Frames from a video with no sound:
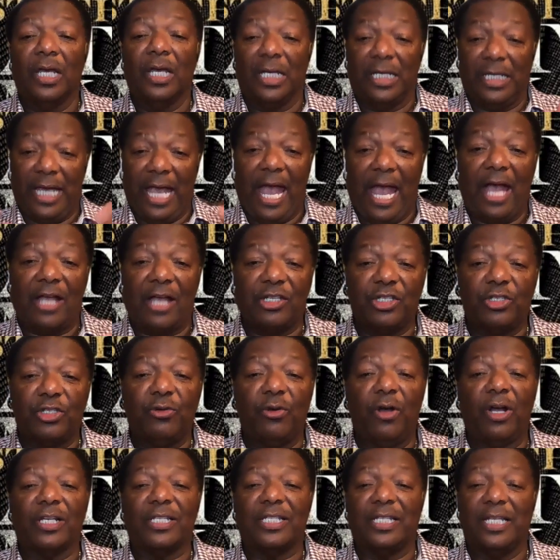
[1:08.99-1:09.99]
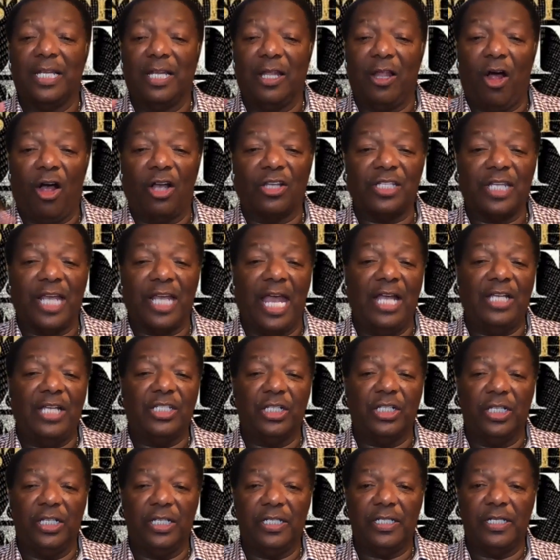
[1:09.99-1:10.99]
Cash trucks in Los
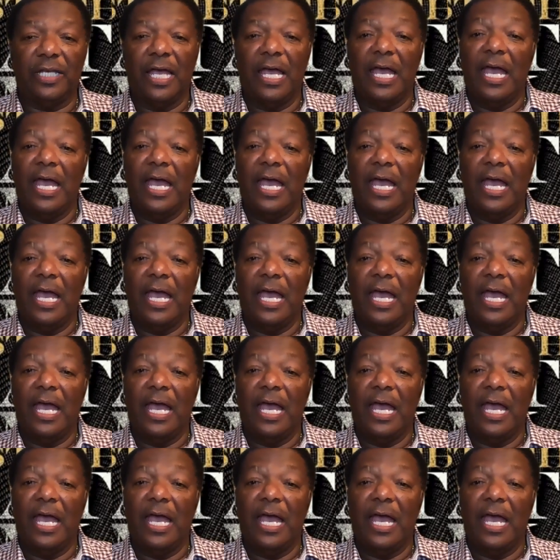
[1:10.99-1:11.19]
Angeles.